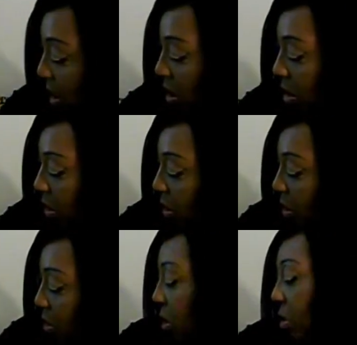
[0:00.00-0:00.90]
I
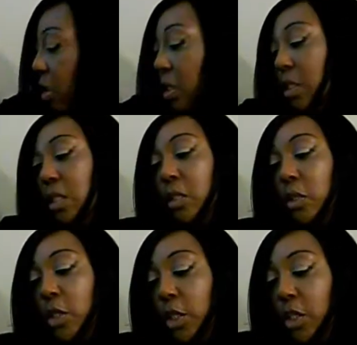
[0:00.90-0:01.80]
also saw this
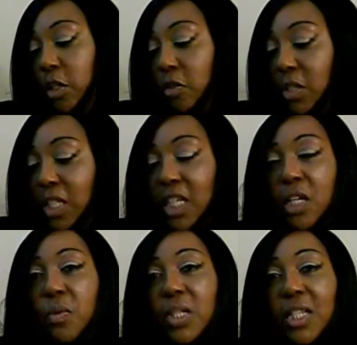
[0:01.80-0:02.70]
little cute
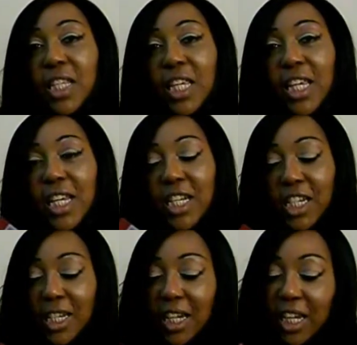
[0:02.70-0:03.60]
sequins
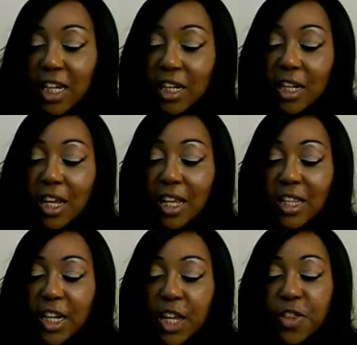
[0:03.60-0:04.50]
keychain
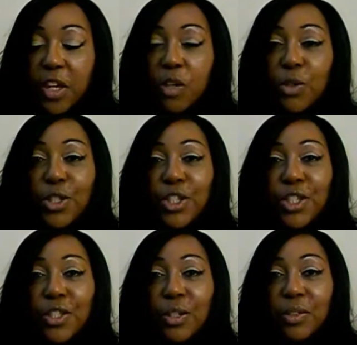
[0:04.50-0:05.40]
that I thought was
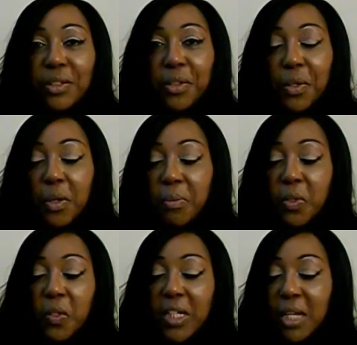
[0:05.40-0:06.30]
just so
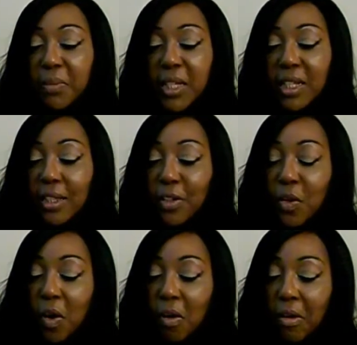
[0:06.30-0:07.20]
adorable, shaped in a little
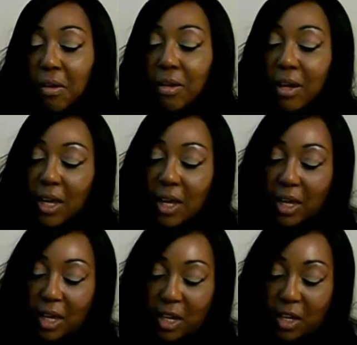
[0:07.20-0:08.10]
heart.
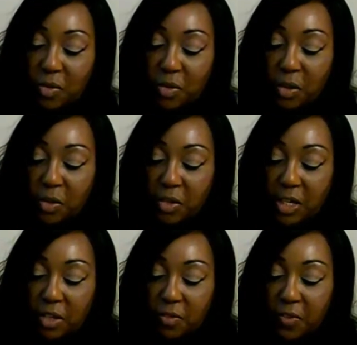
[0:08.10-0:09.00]
And you know, you
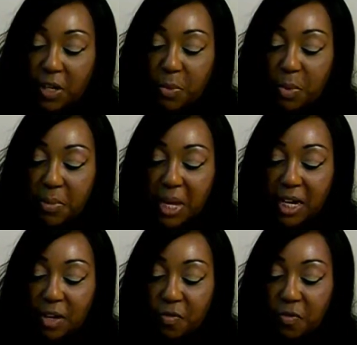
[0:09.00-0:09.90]
can flip them
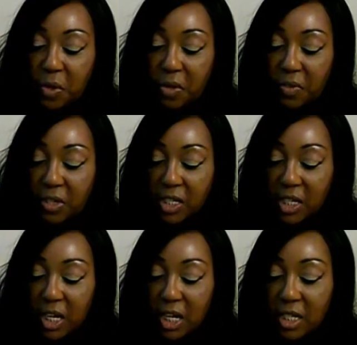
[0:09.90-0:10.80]
back and forth and
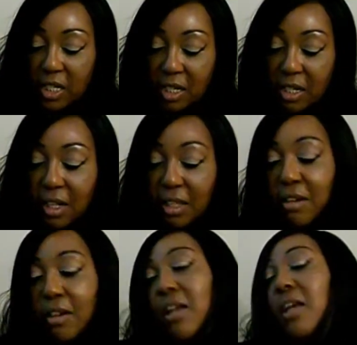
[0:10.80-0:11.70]
change the color.